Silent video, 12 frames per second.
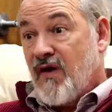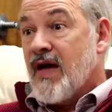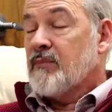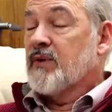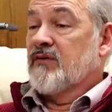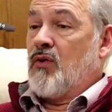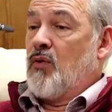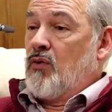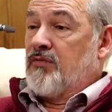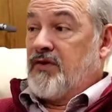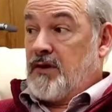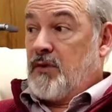family of
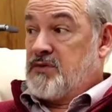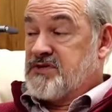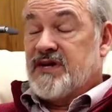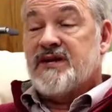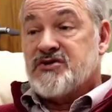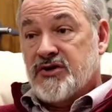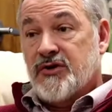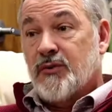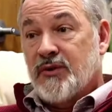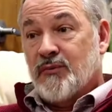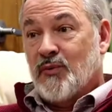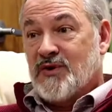Corinth, that there was an
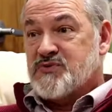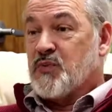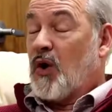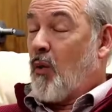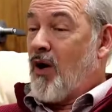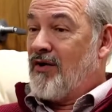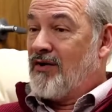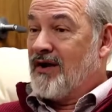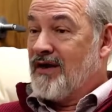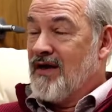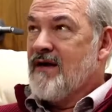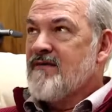issue which required
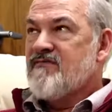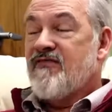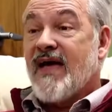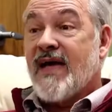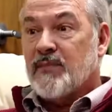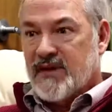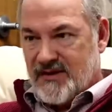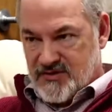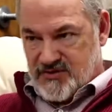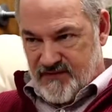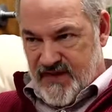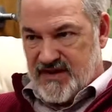a family
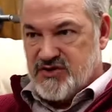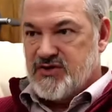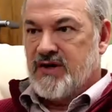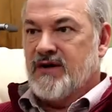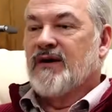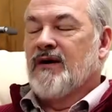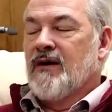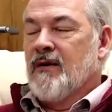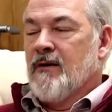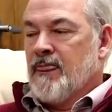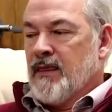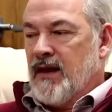intervention.
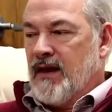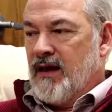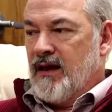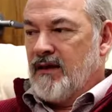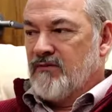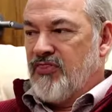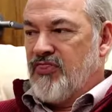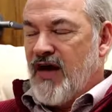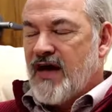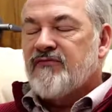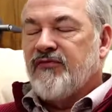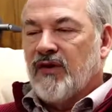And
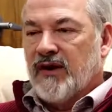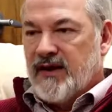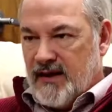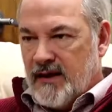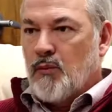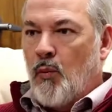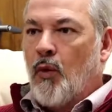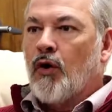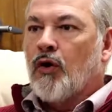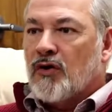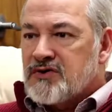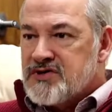thankfully, it
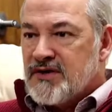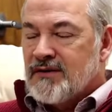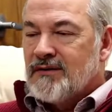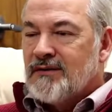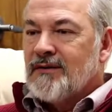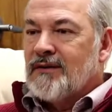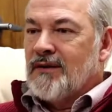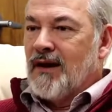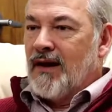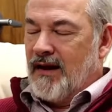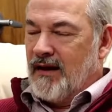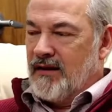worked.
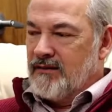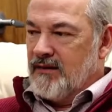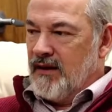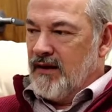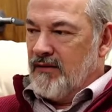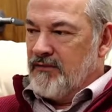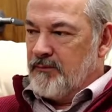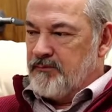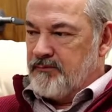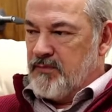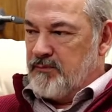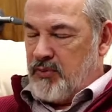And uh, the,
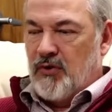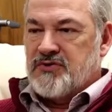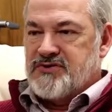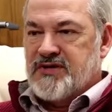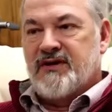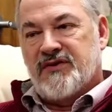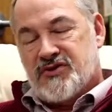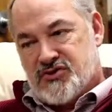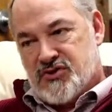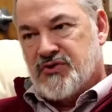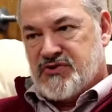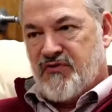the person in the
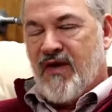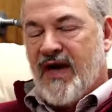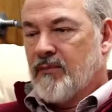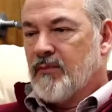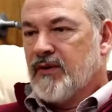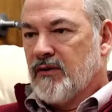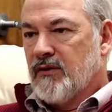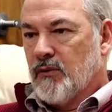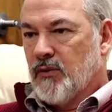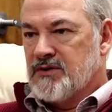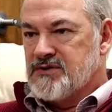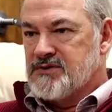church family who
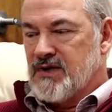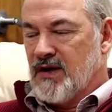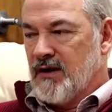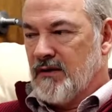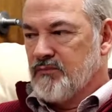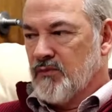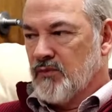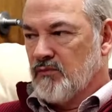was uh,